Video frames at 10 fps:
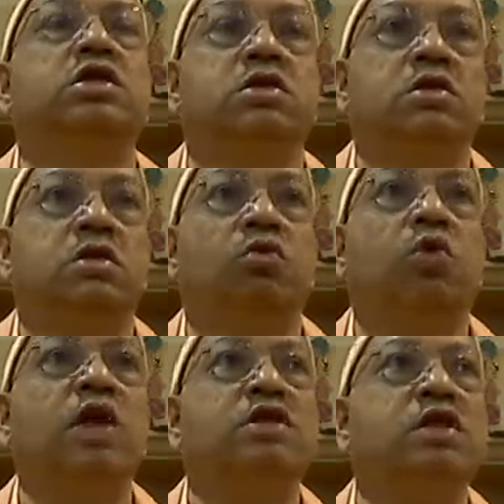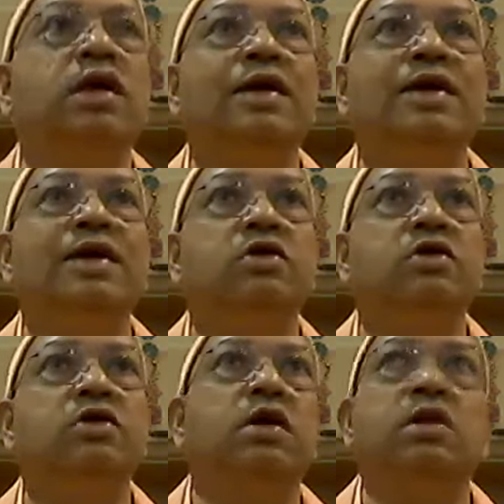just one single
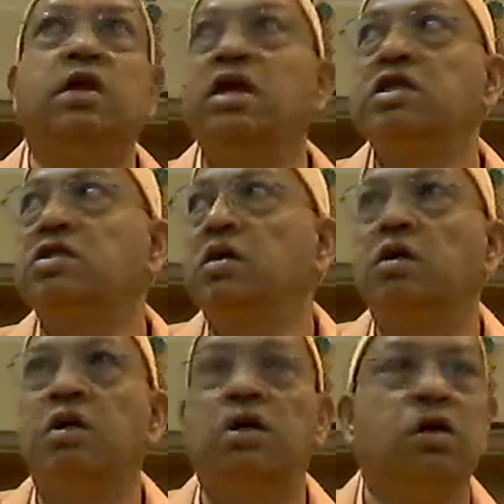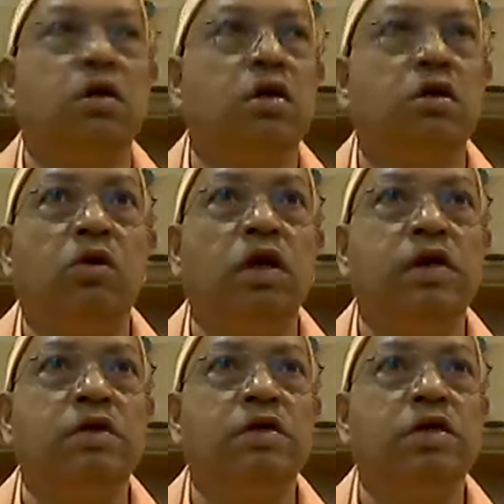entity and the rest all are
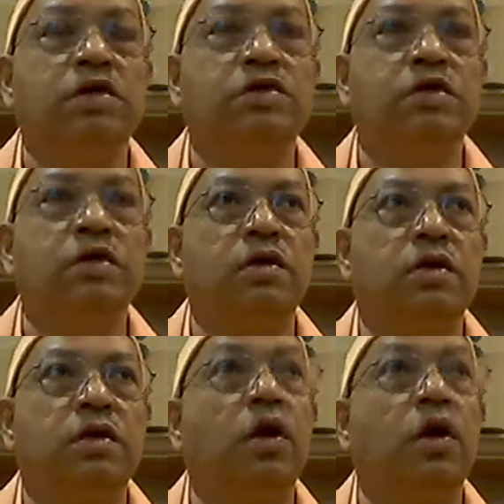non-entities.